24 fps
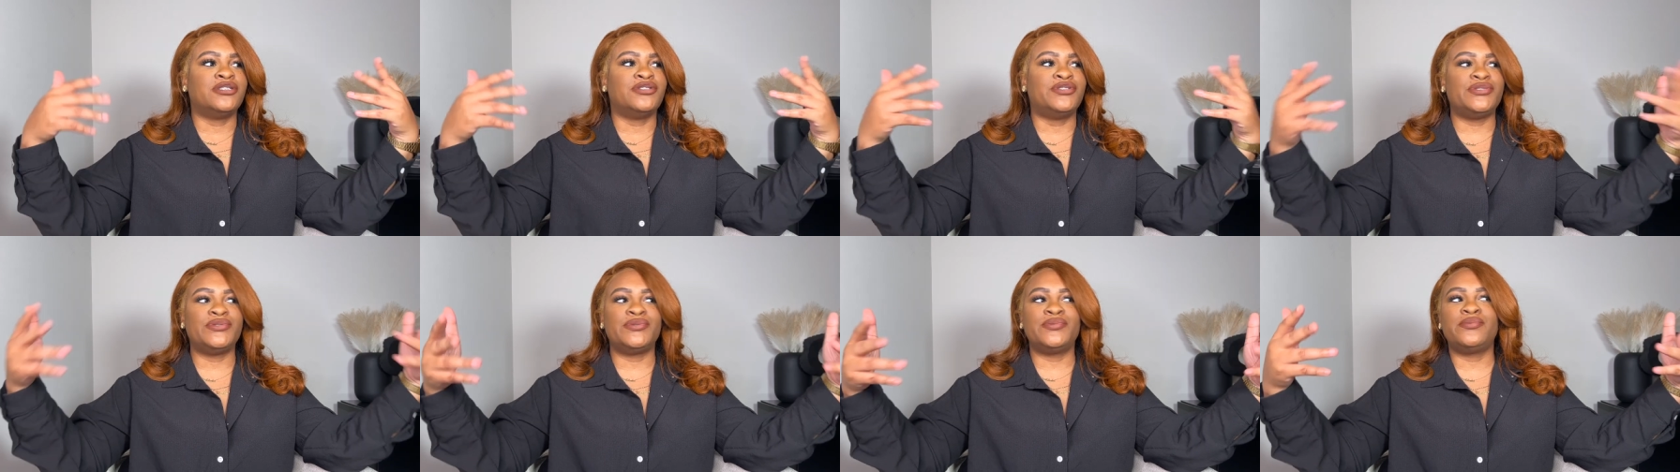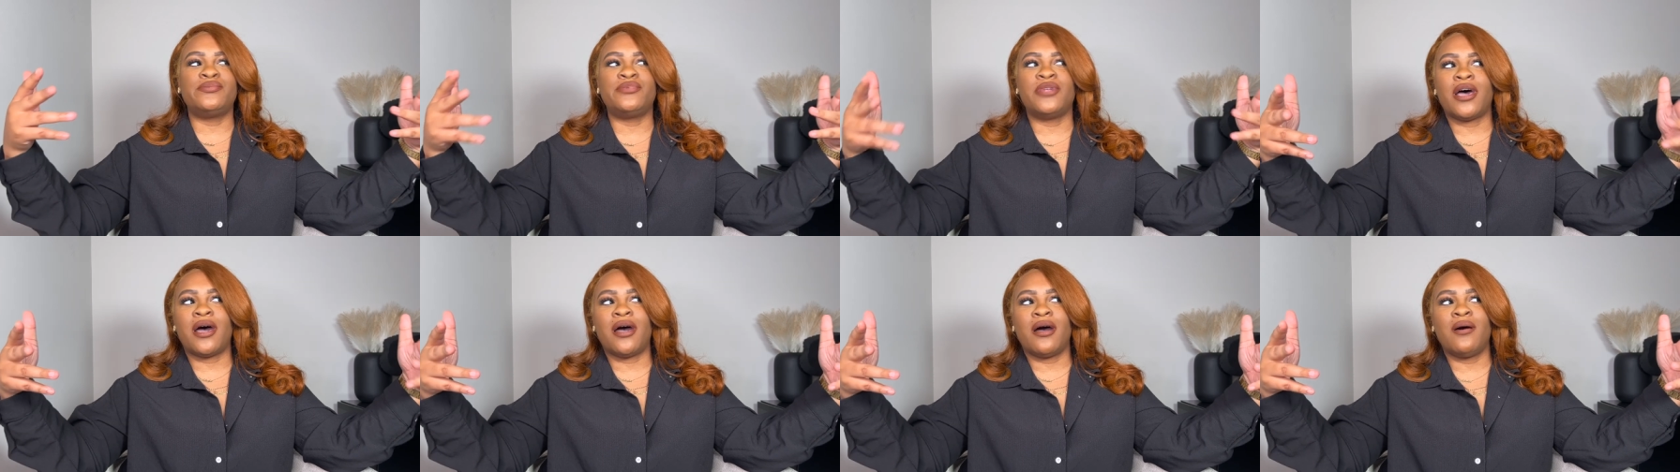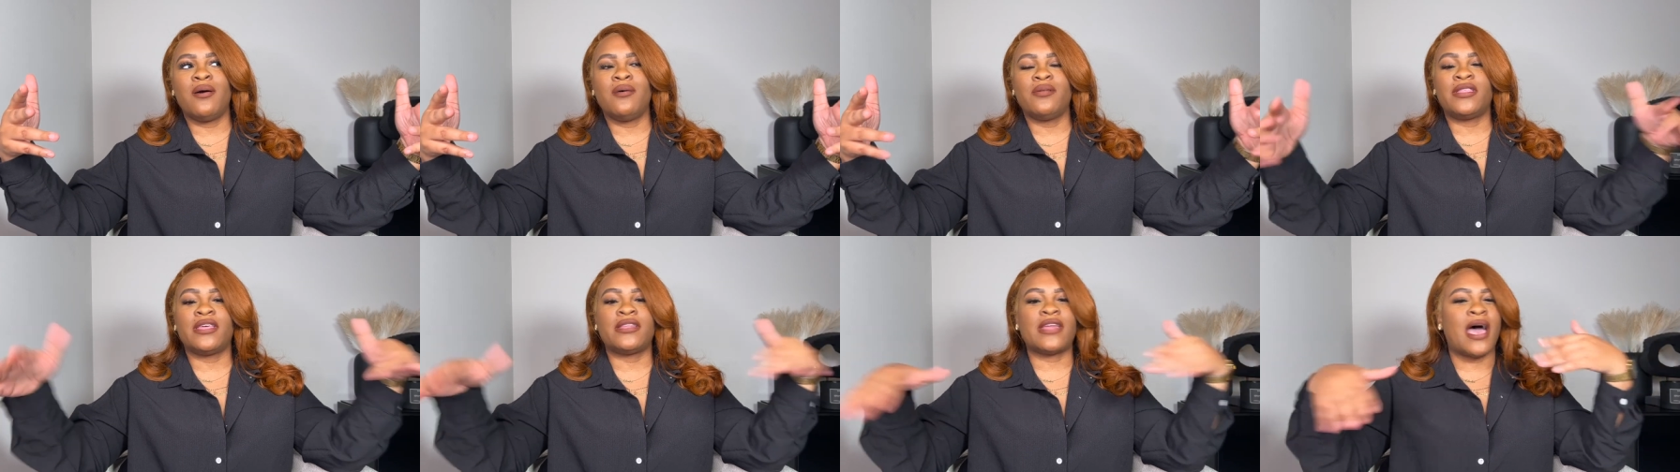do
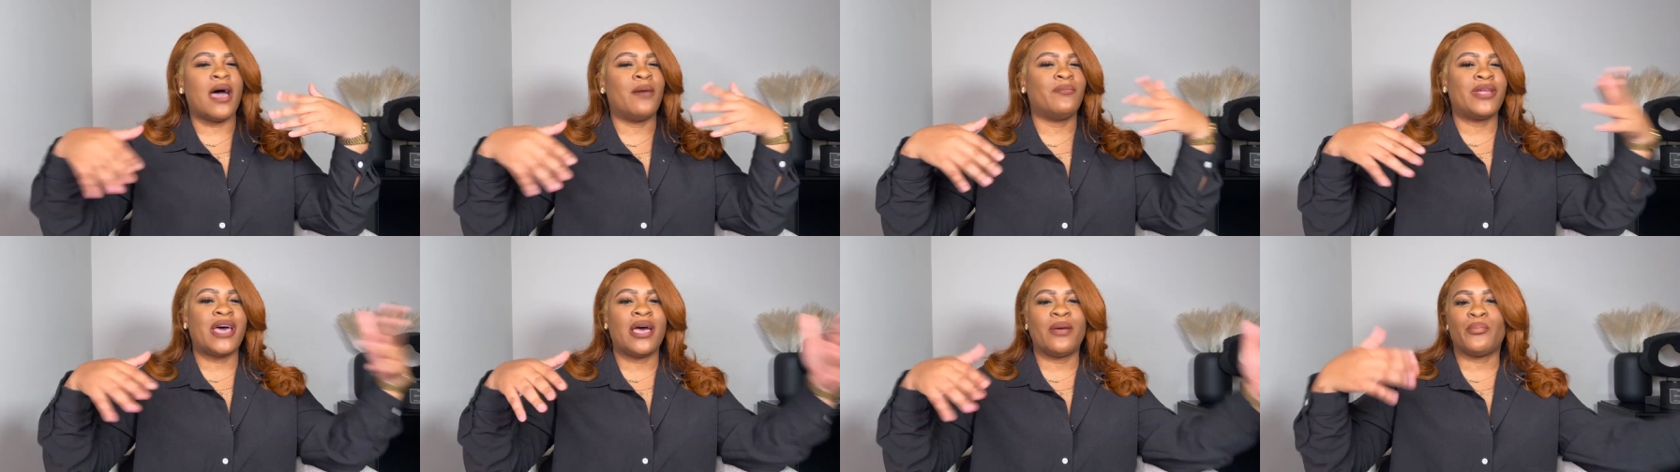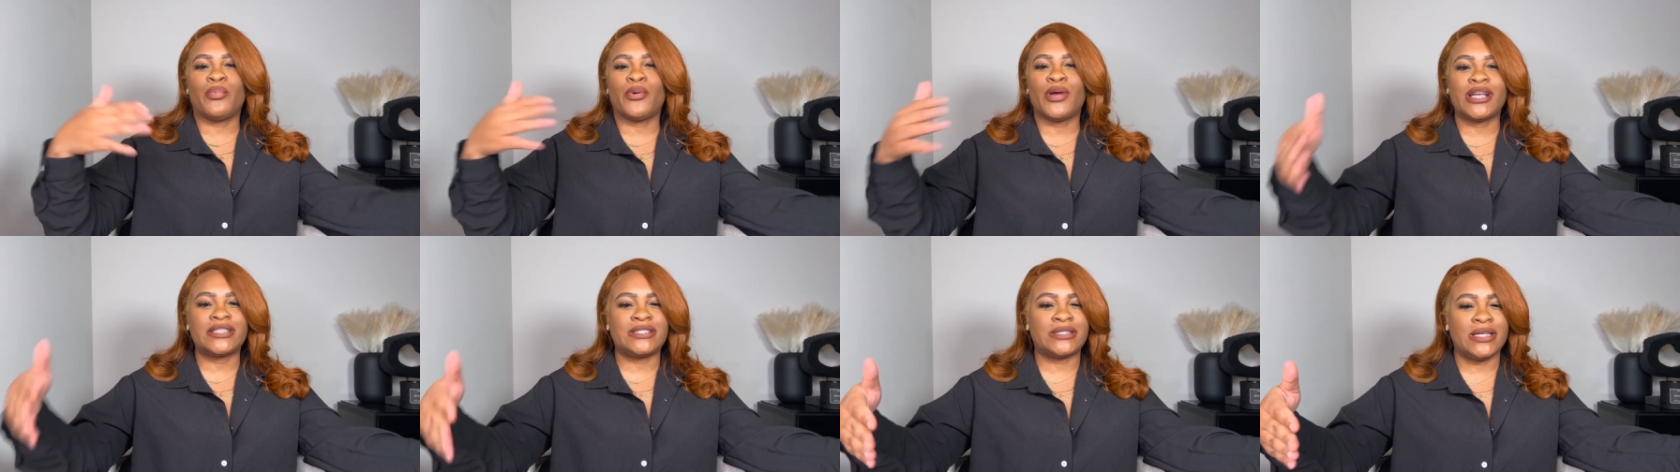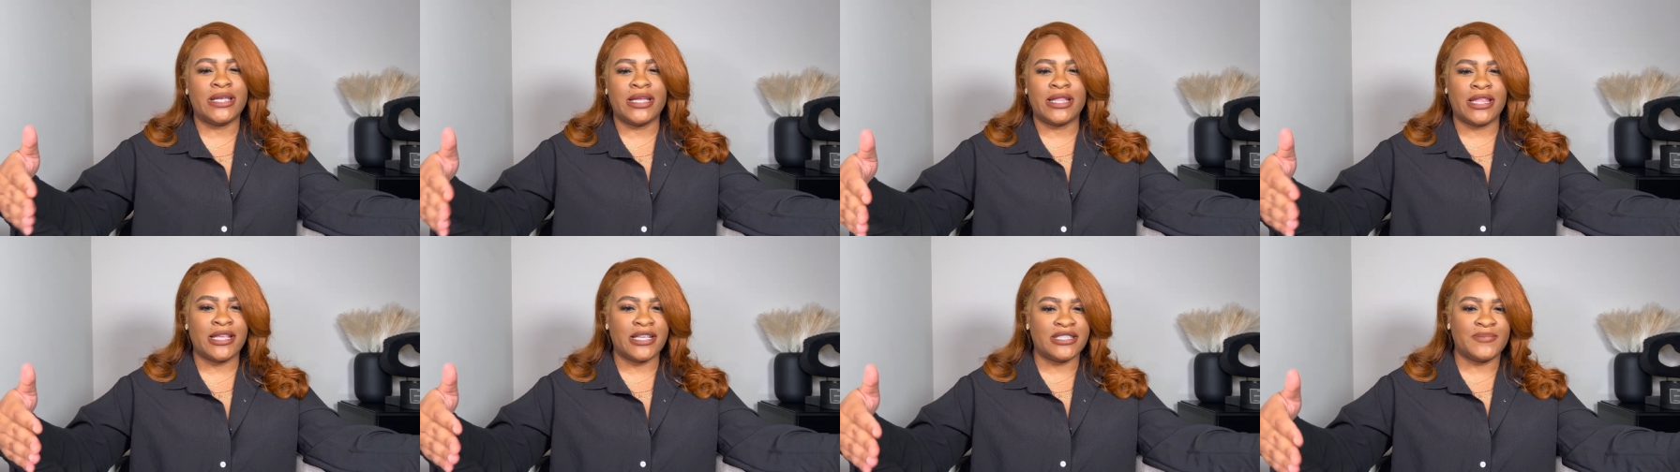know that I'm not pressed to
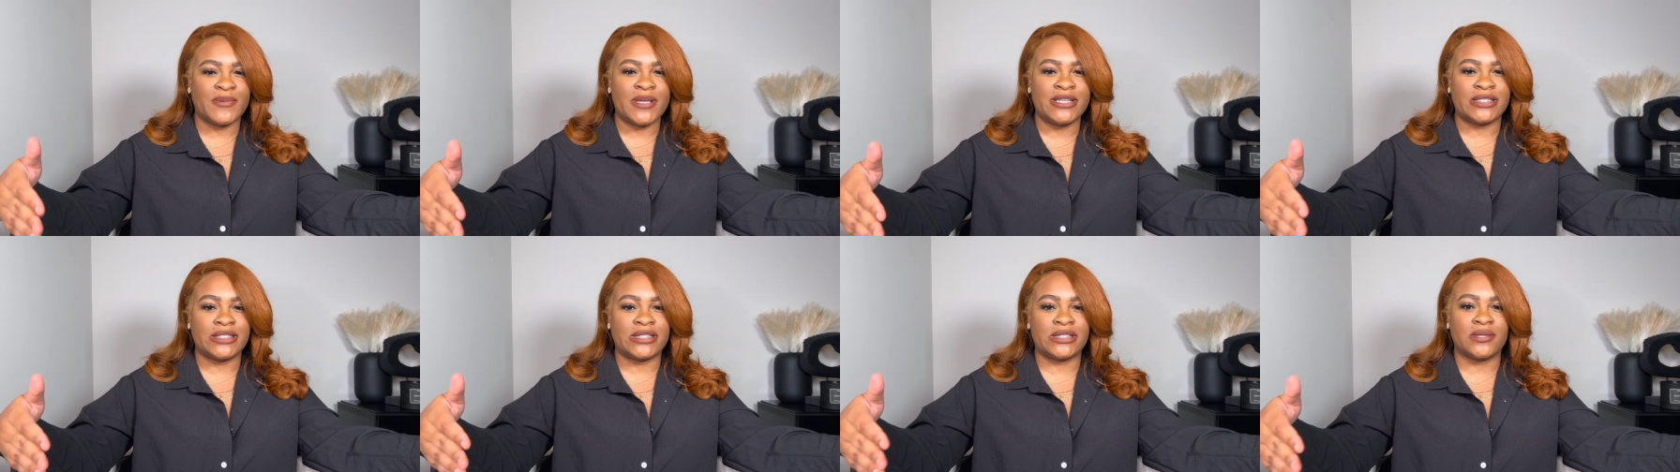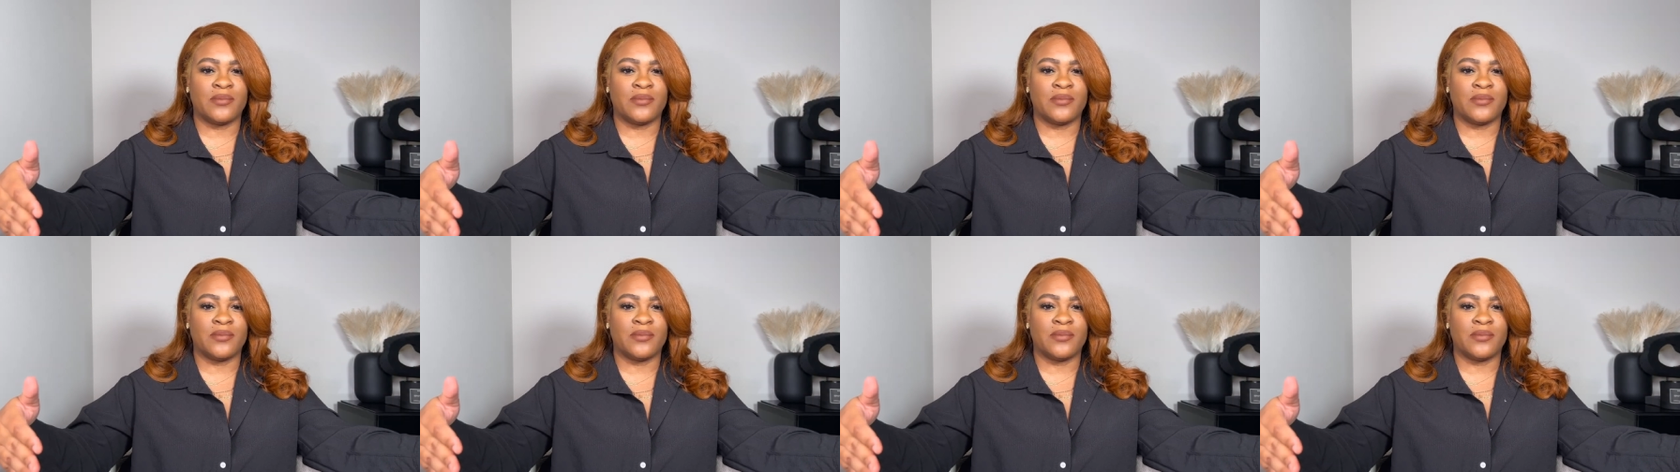get these pieces